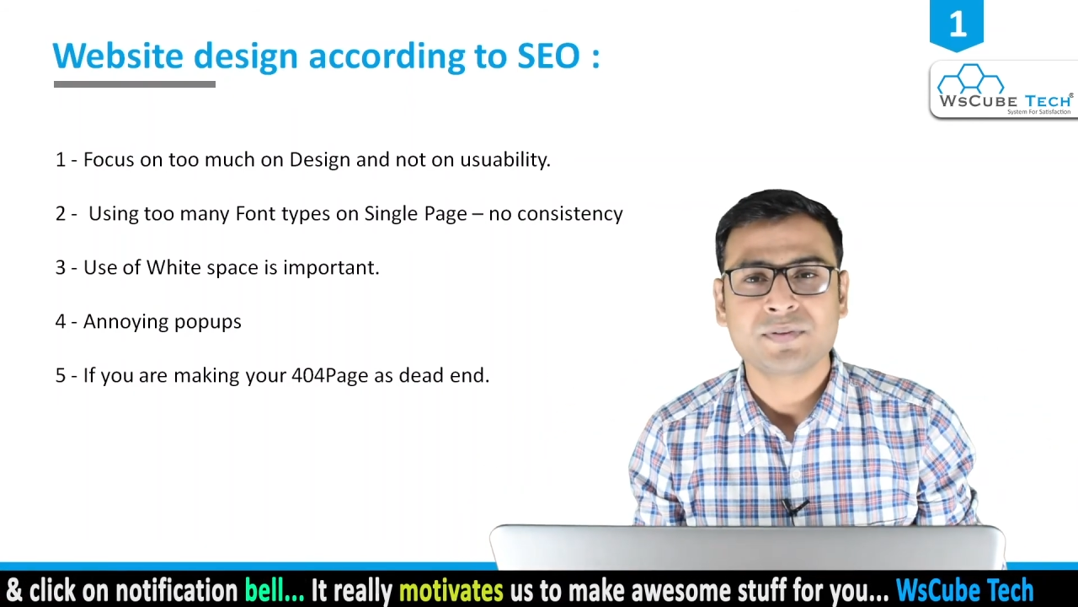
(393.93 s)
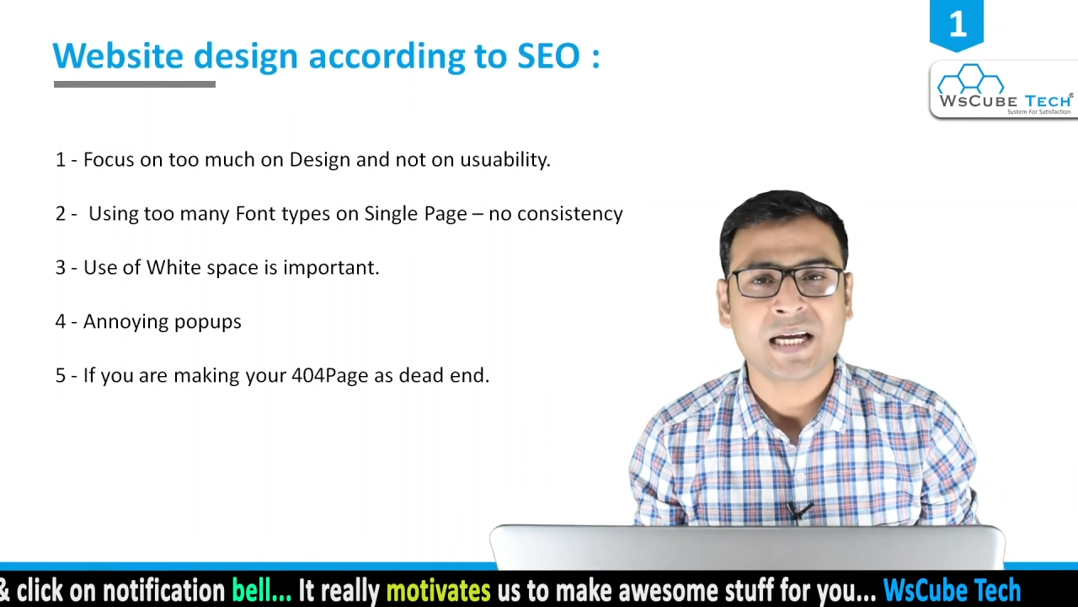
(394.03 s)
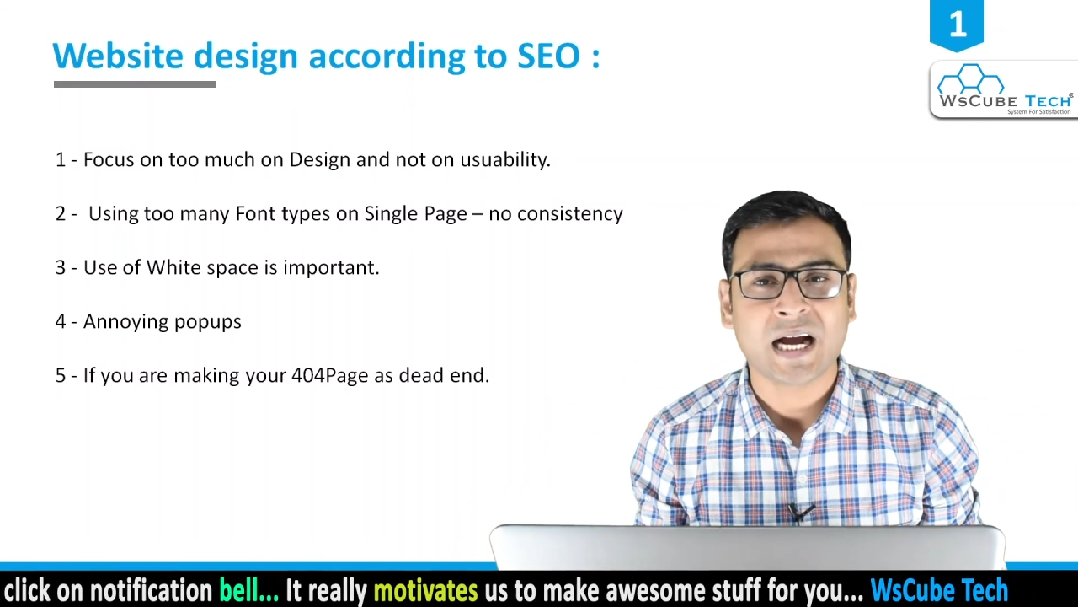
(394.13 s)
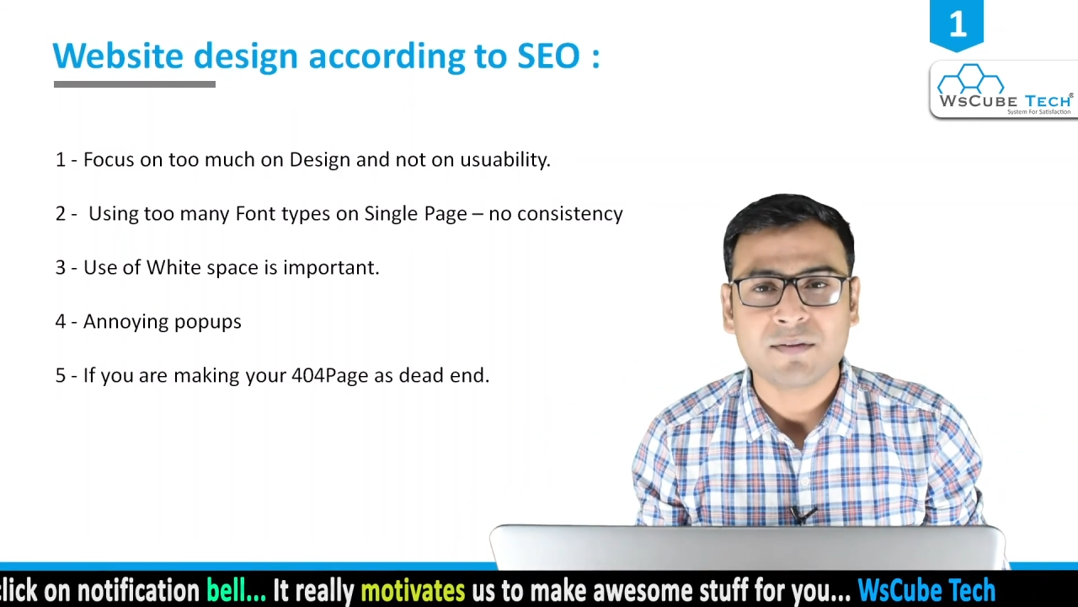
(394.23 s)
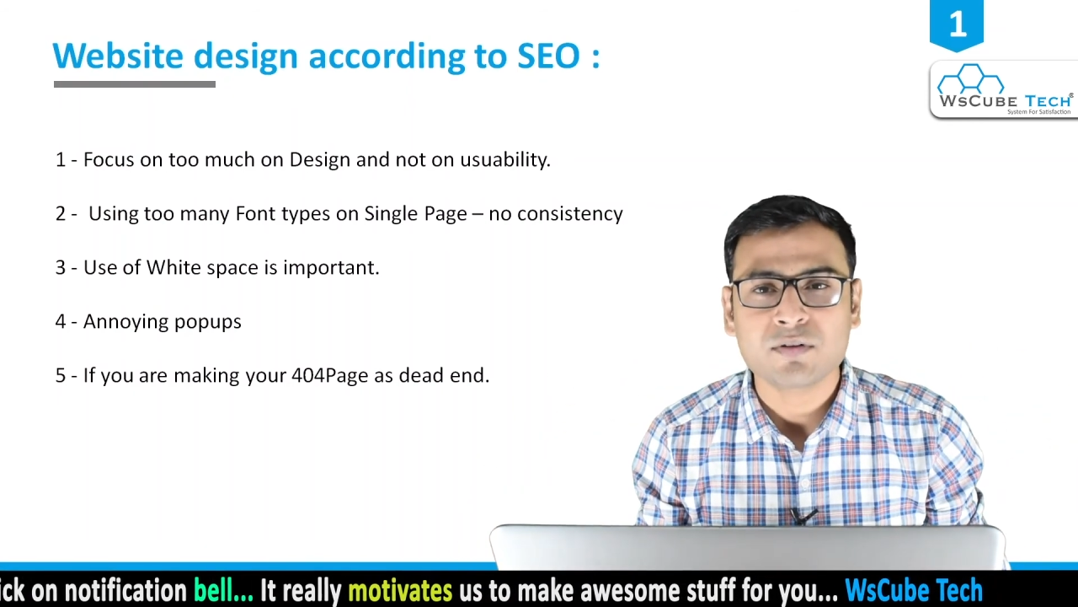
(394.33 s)
we
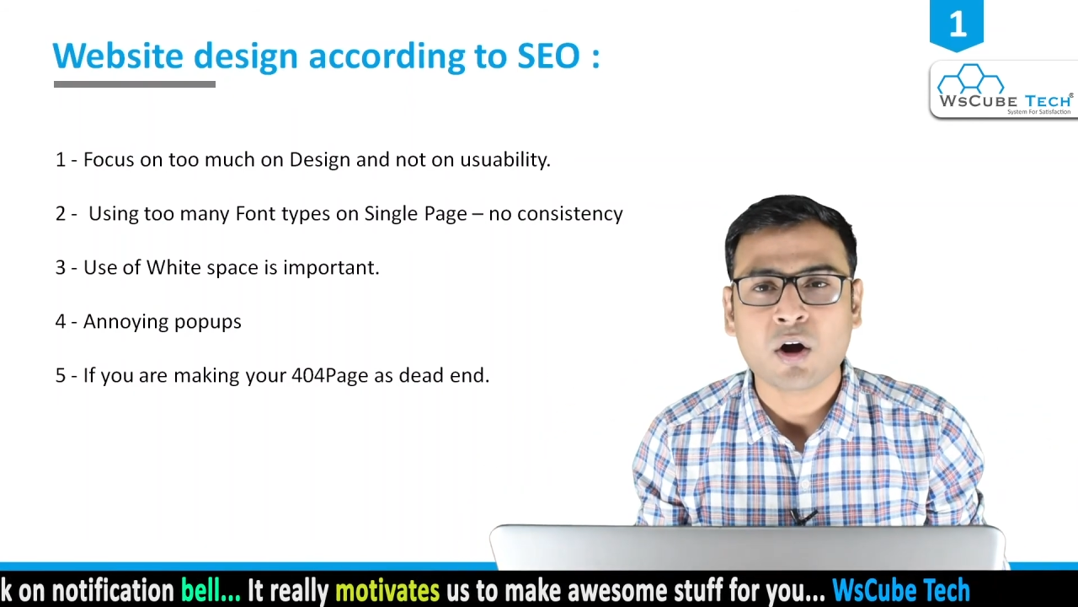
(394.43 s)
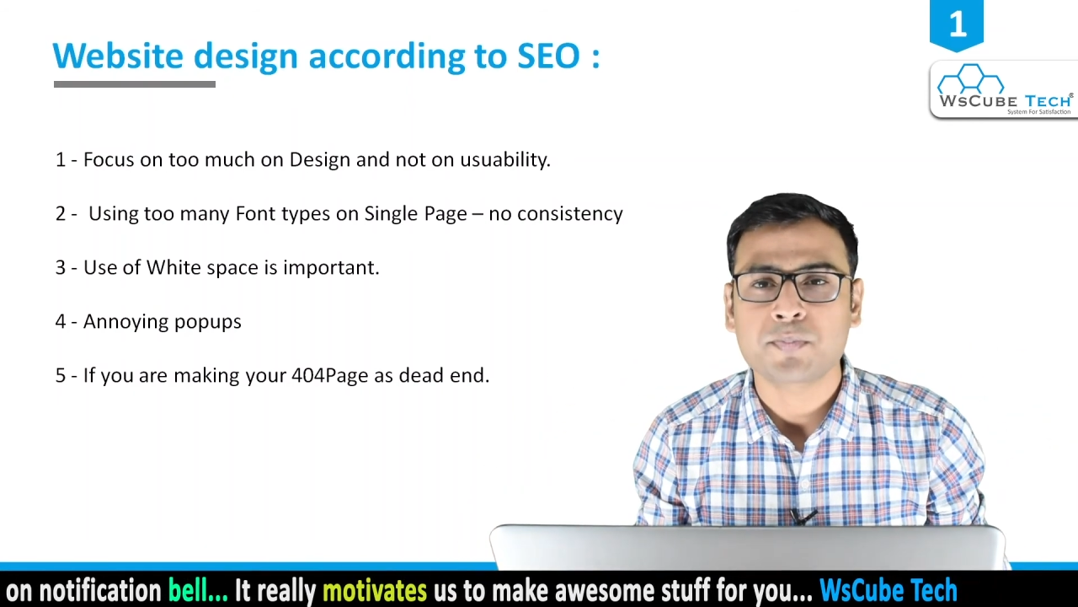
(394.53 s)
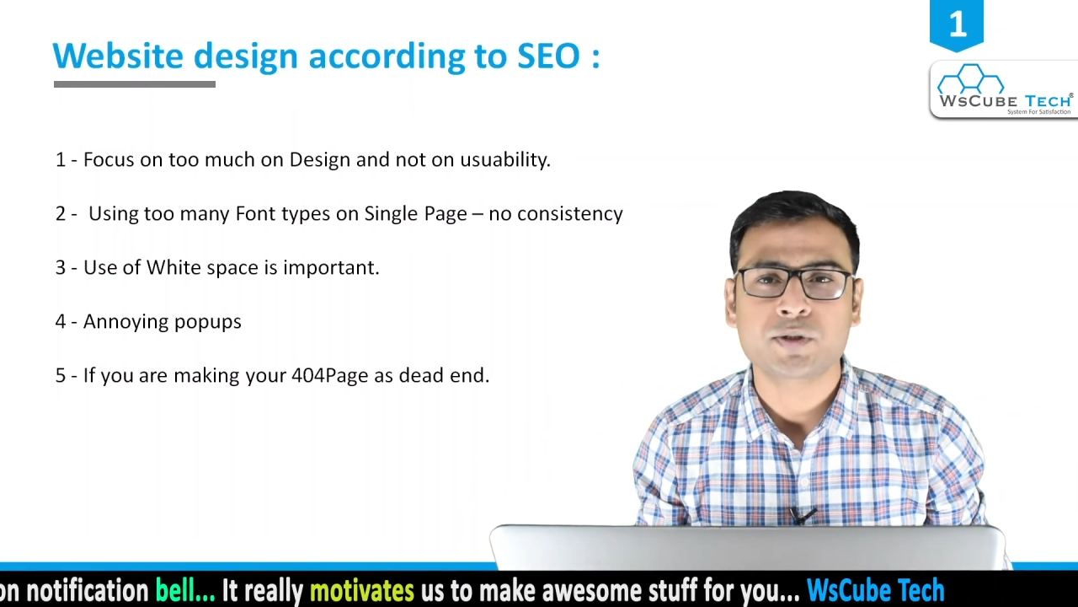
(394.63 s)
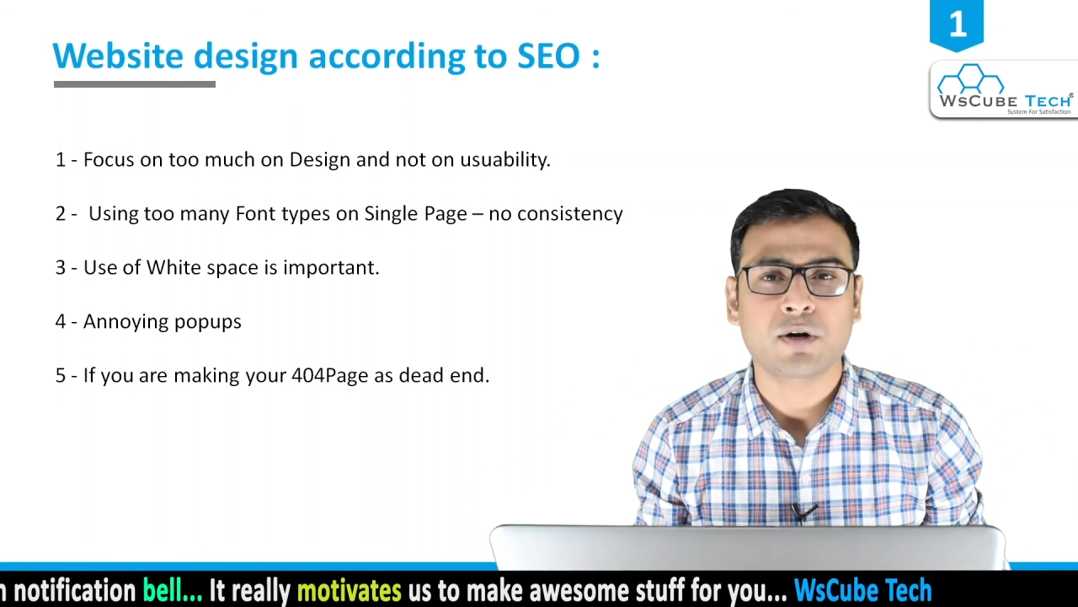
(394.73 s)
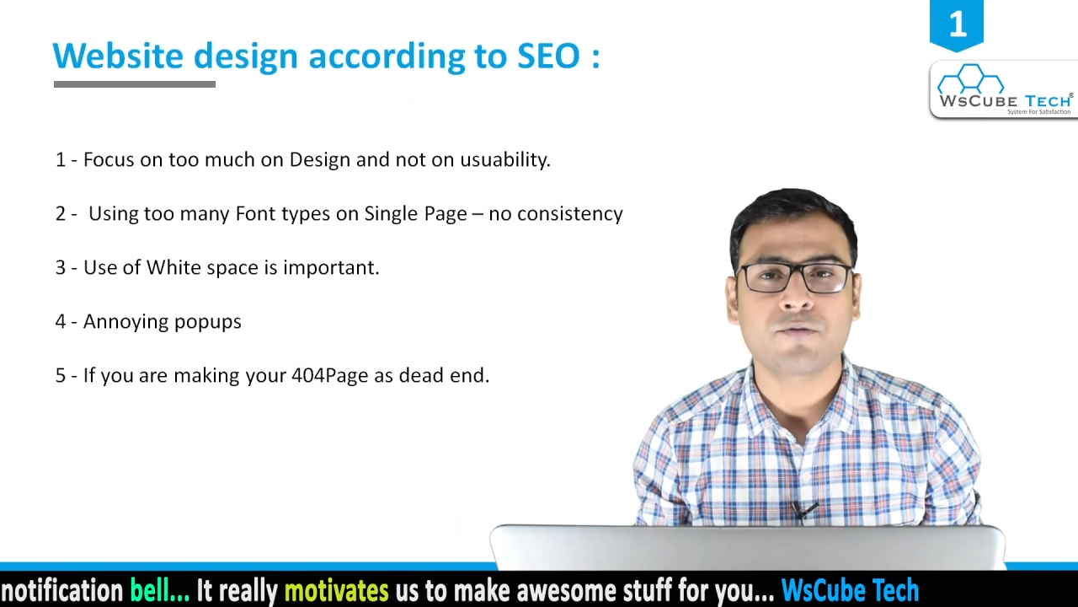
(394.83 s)
have the option